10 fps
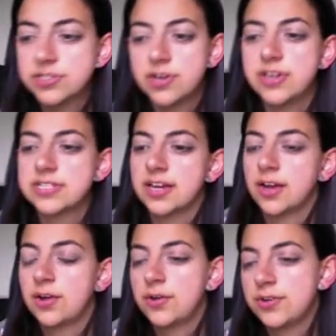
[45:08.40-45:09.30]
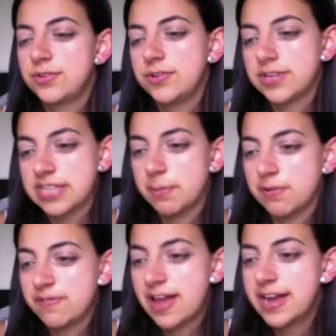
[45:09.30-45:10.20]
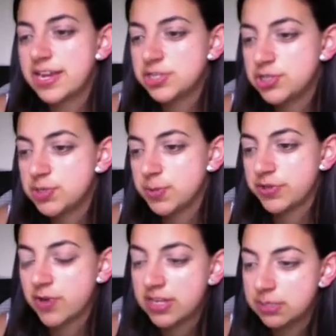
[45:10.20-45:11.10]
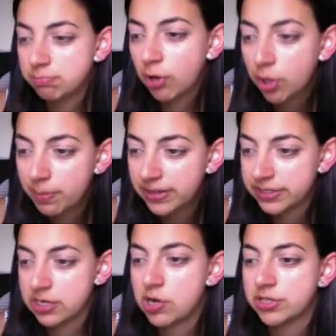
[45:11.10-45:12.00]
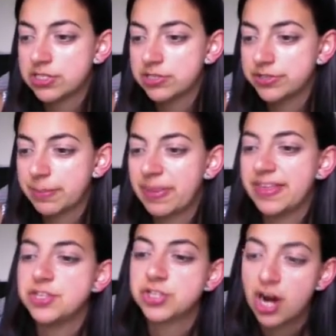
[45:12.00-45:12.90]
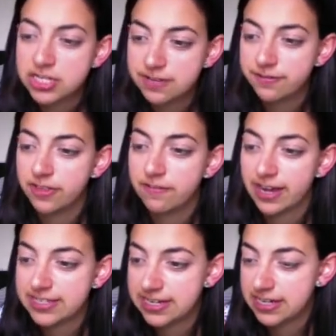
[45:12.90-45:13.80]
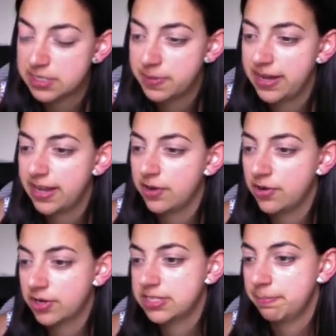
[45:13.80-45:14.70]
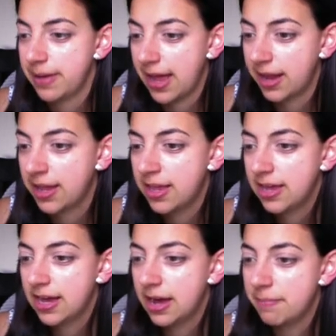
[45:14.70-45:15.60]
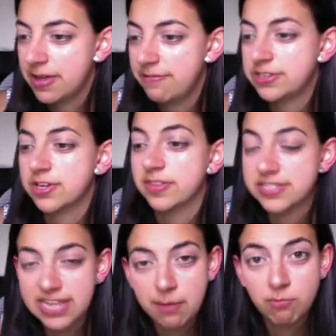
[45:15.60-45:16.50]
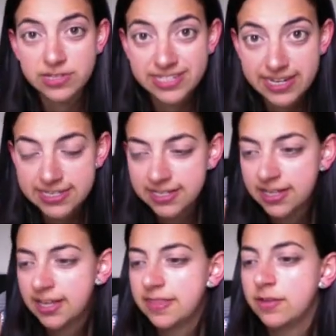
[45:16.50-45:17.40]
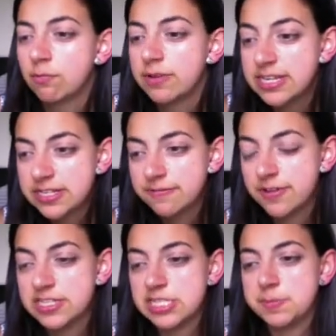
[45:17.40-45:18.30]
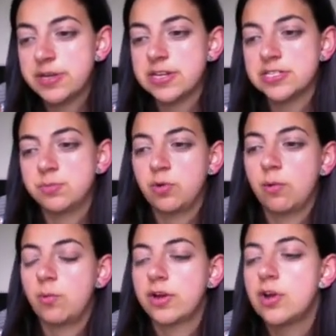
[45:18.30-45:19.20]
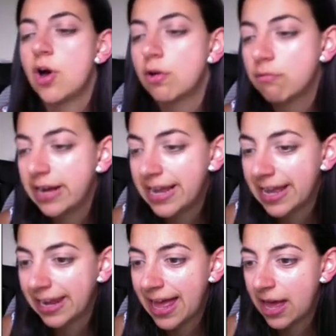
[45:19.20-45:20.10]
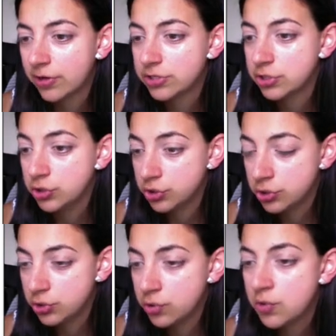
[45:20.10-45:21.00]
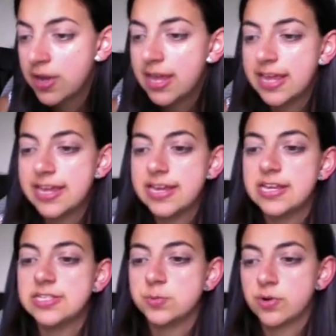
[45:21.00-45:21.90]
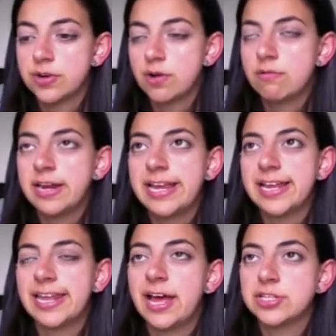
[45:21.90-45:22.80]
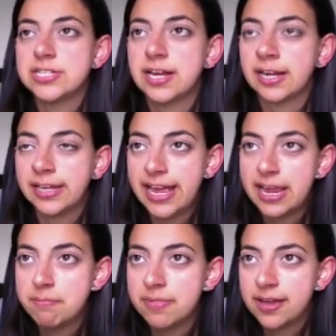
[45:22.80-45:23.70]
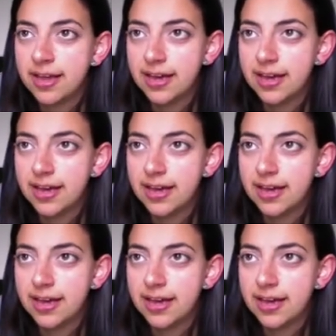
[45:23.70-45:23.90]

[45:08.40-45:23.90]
So it's a good example. We've had issues with trying to bulk bill the consult, but then charging for the vaccine as Medicare knocks it back if it's on the same receipt. The reason for this is because what we're not really allowed to do is we're not really allowed to claim